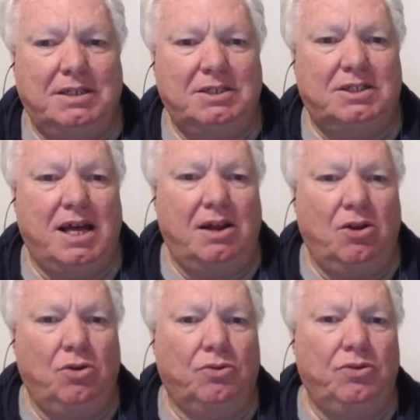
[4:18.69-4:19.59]
is that
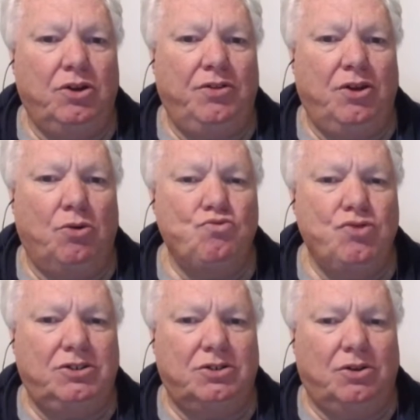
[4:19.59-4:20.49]
you'll need the
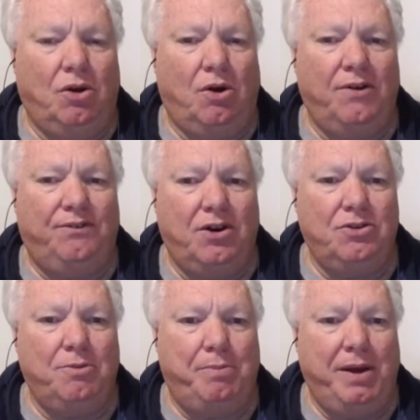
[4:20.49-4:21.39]
original
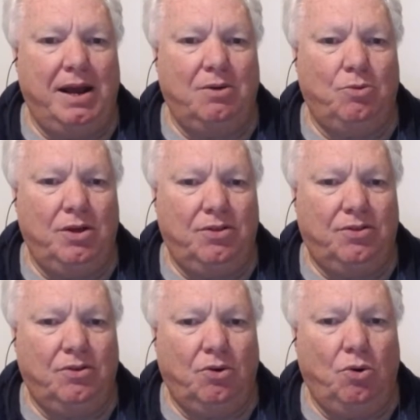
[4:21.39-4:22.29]
iPhone you paired it with,